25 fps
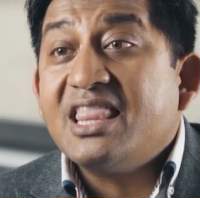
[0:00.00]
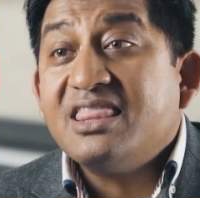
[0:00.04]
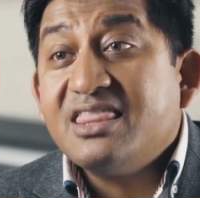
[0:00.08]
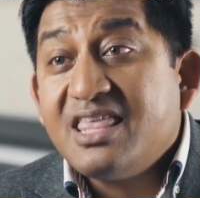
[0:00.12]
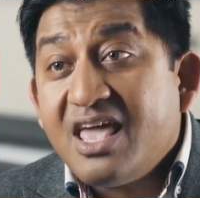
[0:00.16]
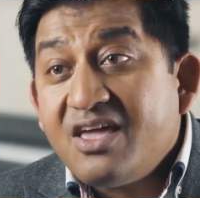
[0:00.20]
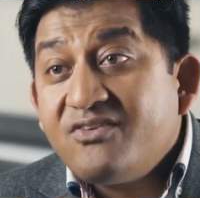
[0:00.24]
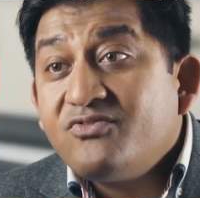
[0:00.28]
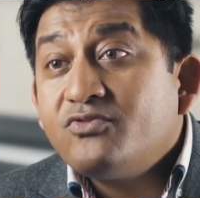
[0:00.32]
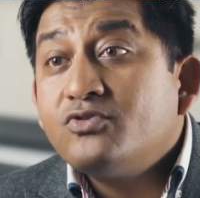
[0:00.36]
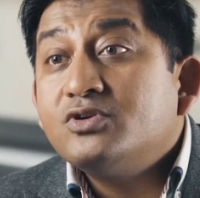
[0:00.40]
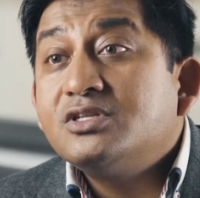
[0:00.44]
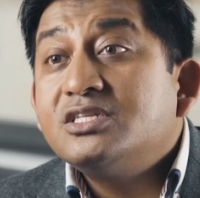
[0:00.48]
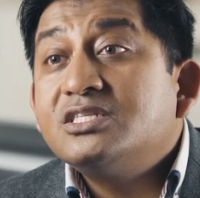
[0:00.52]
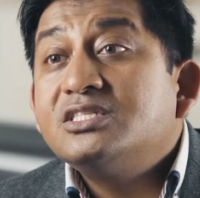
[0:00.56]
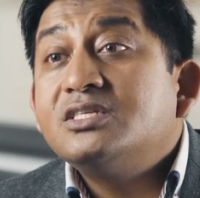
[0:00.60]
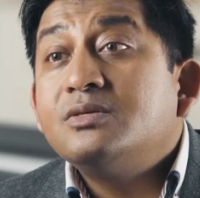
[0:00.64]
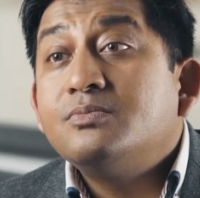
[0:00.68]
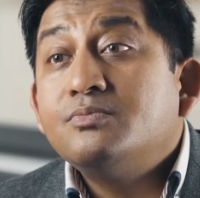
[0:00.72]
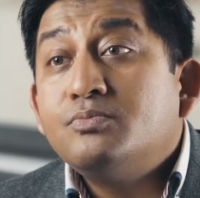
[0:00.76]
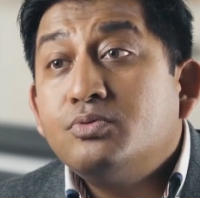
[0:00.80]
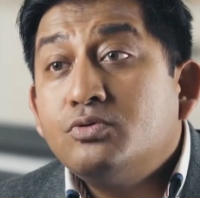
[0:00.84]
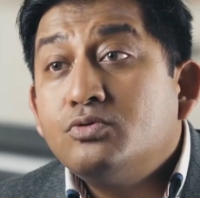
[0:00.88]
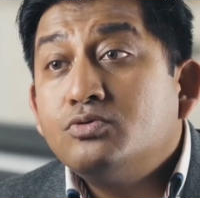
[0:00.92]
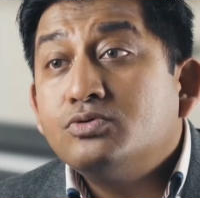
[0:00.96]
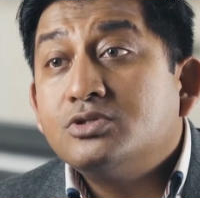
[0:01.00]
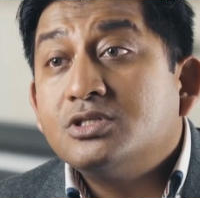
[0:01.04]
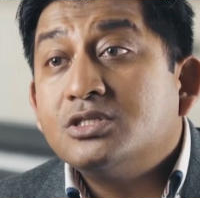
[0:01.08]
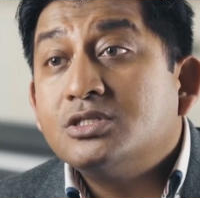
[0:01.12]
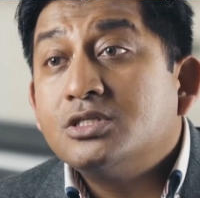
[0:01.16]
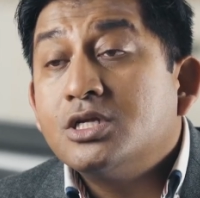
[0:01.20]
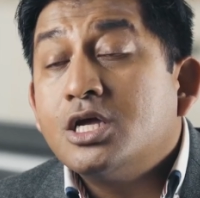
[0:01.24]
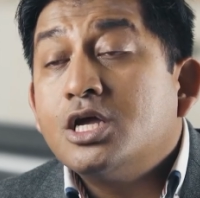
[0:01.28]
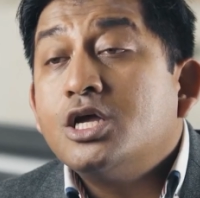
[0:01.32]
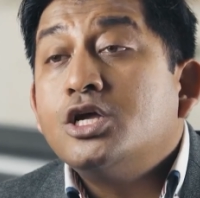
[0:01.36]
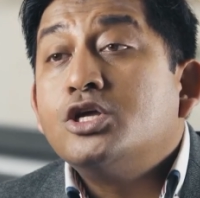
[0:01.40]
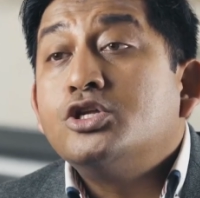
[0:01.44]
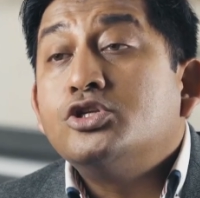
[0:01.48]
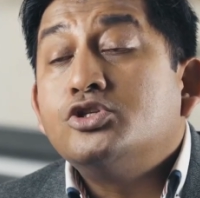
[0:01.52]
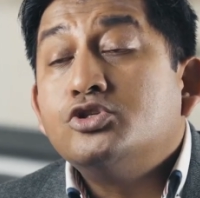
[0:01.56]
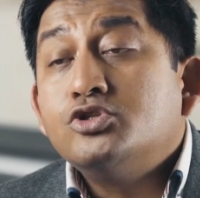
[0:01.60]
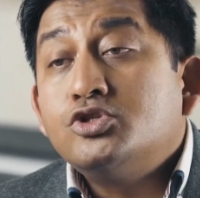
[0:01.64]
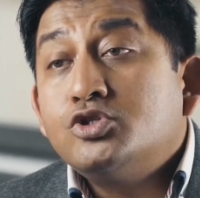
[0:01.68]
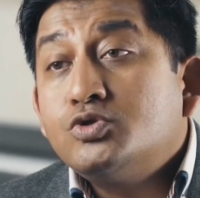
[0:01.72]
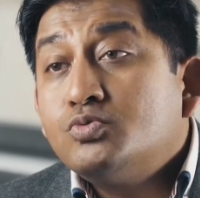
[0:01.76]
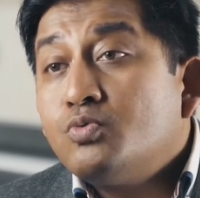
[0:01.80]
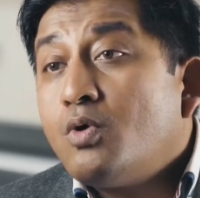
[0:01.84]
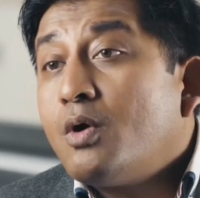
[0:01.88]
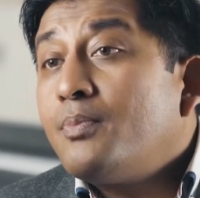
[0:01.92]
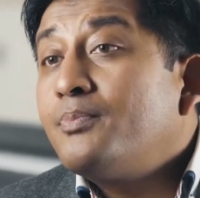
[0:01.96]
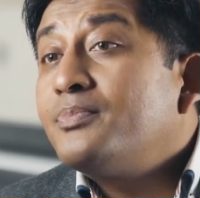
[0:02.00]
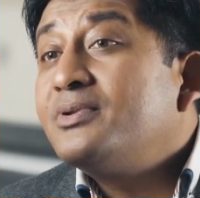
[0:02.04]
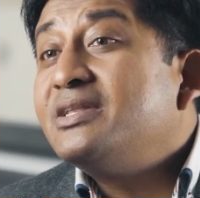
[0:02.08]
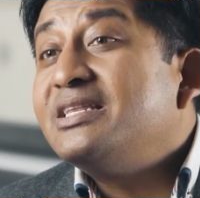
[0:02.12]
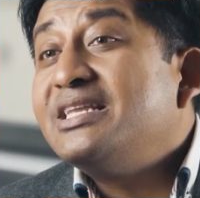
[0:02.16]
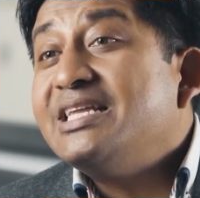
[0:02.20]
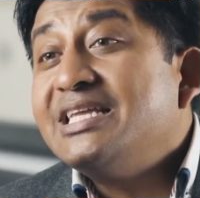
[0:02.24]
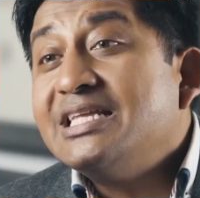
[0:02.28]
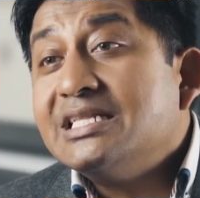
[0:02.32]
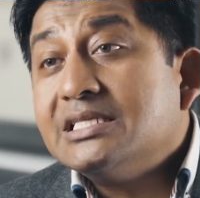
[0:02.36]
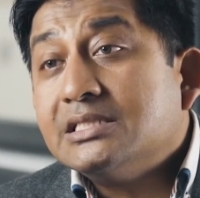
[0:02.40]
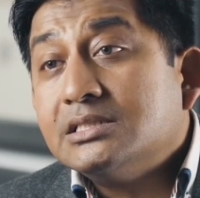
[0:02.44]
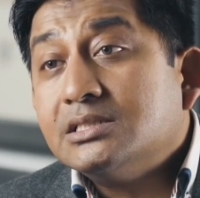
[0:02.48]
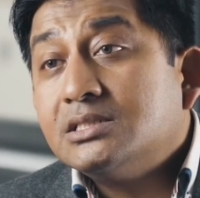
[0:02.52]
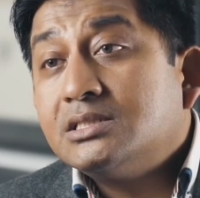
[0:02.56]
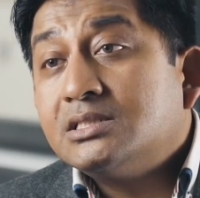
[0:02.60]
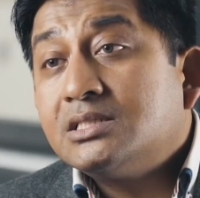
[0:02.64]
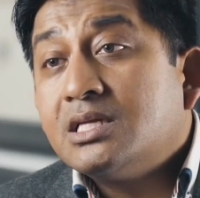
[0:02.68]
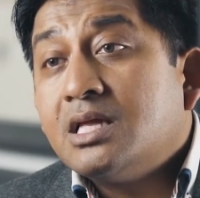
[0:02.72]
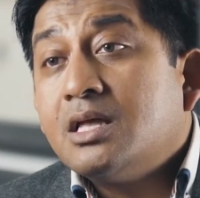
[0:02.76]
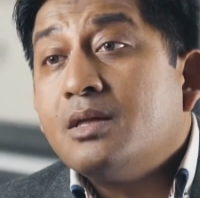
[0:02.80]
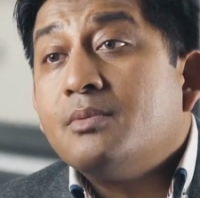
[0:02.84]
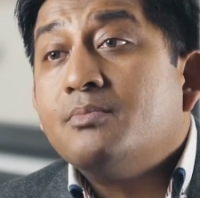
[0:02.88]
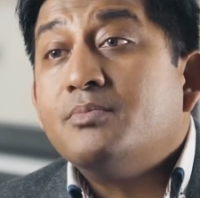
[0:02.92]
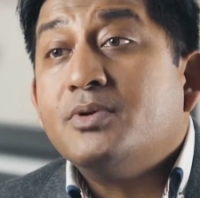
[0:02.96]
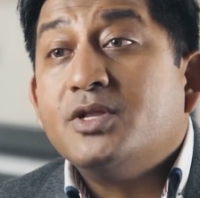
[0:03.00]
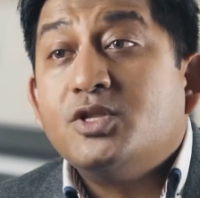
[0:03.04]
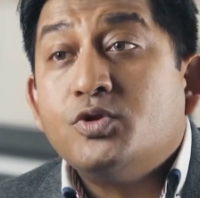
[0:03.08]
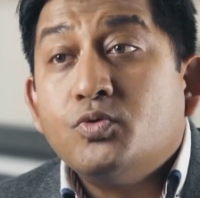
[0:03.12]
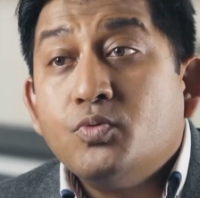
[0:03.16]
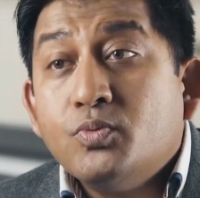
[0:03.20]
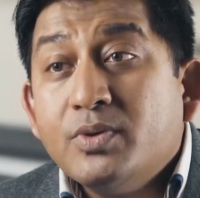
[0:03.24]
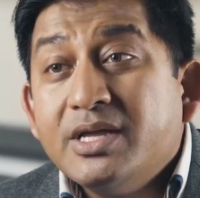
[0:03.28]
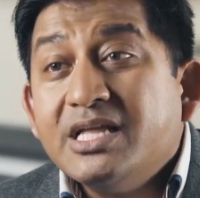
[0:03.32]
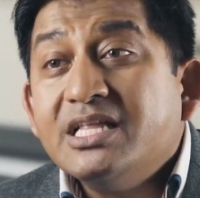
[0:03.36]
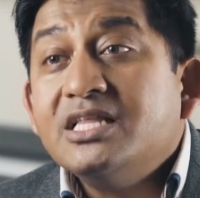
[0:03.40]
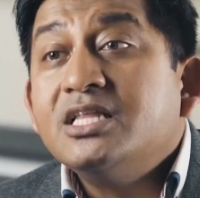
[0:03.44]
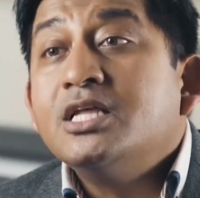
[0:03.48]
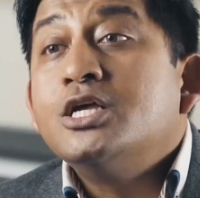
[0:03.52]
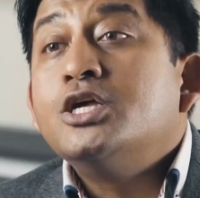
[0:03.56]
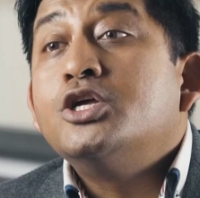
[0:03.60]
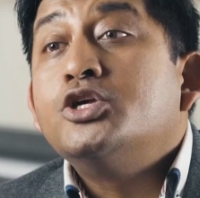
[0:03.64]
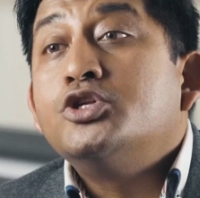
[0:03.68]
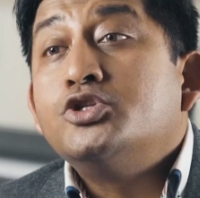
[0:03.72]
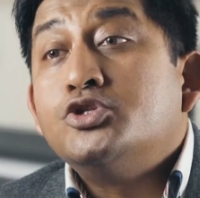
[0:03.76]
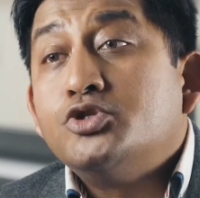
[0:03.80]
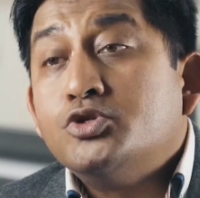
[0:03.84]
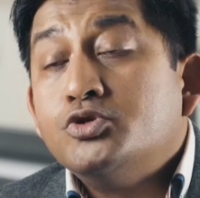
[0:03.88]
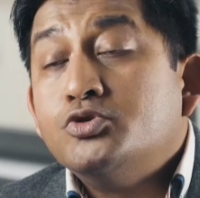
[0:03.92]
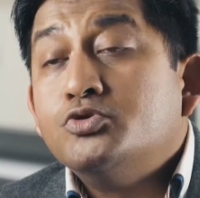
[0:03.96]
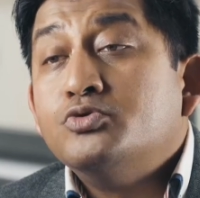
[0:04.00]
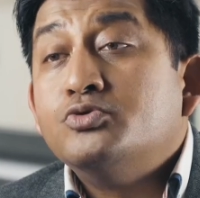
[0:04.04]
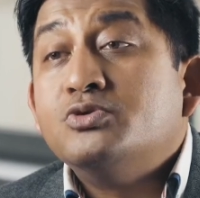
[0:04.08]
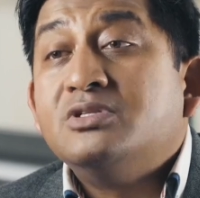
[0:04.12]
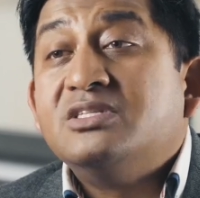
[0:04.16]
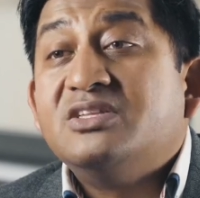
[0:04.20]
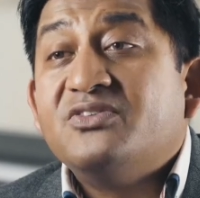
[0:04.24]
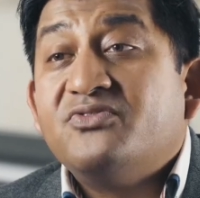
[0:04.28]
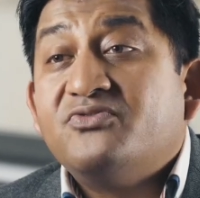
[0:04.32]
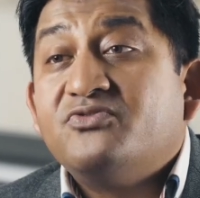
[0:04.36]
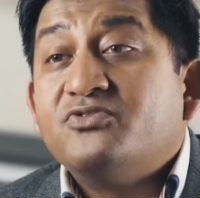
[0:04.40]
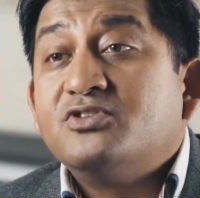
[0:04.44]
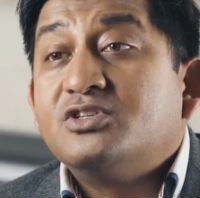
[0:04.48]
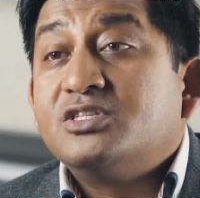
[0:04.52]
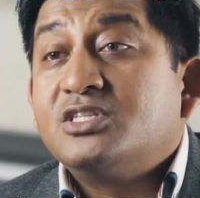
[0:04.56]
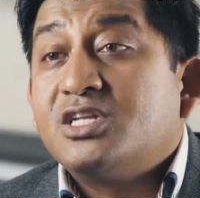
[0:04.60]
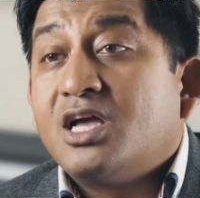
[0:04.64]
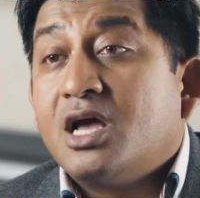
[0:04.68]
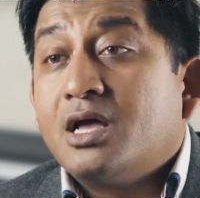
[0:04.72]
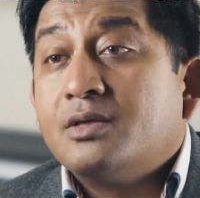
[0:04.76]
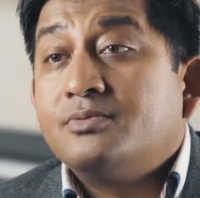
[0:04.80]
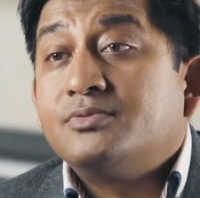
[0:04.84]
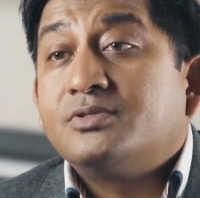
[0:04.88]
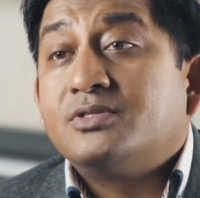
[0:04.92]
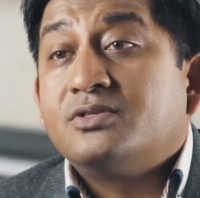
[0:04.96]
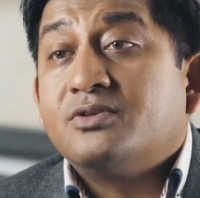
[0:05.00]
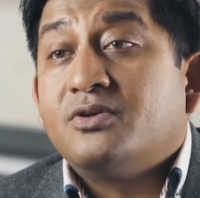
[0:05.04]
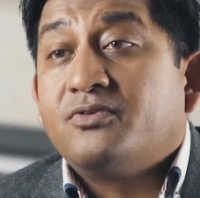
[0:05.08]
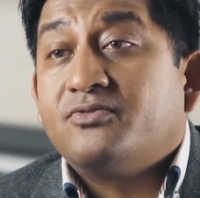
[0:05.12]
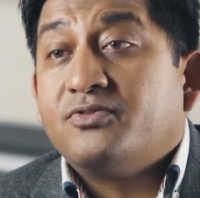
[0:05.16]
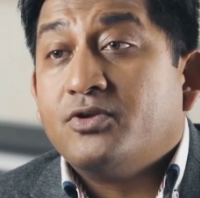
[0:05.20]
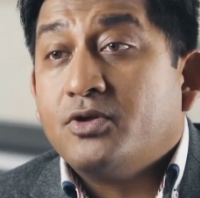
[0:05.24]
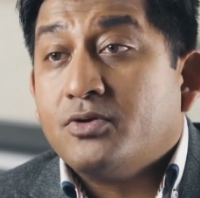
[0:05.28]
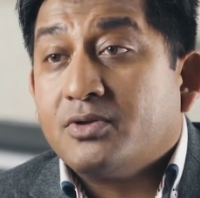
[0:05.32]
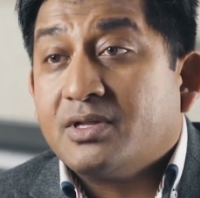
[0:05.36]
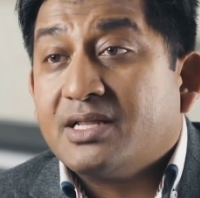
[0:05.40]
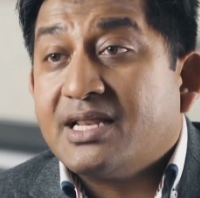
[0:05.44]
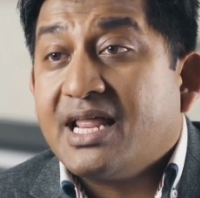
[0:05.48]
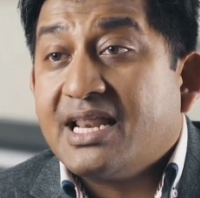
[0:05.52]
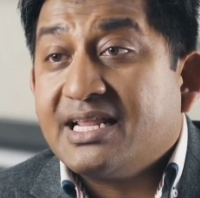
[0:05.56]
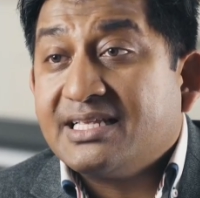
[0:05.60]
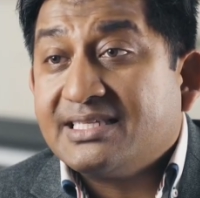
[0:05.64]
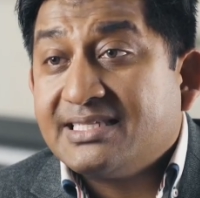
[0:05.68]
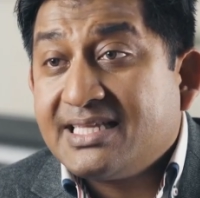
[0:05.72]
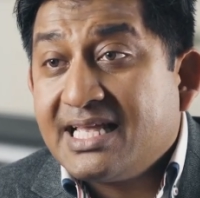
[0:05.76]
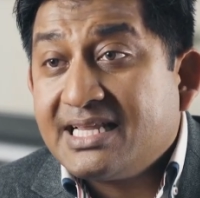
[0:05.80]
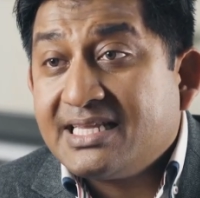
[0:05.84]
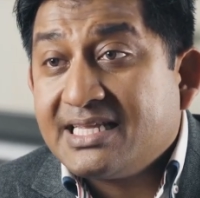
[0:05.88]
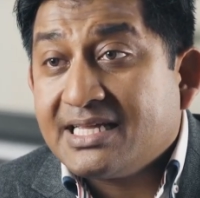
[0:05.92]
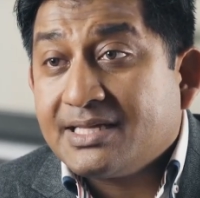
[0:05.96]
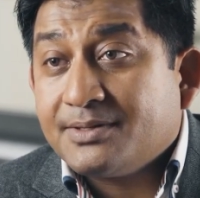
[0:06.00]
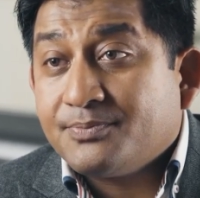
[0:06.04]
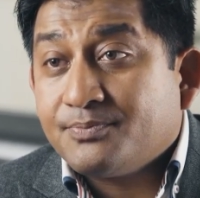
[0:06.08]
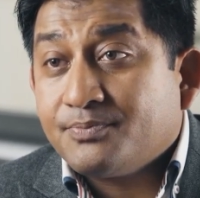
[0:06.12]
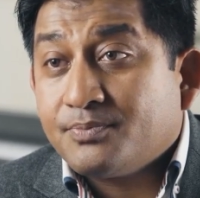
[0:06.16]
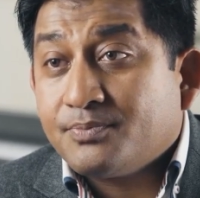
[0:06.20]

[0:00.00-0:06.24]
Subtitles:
And therefore it is important to swap needles between two different types of local anesthetic.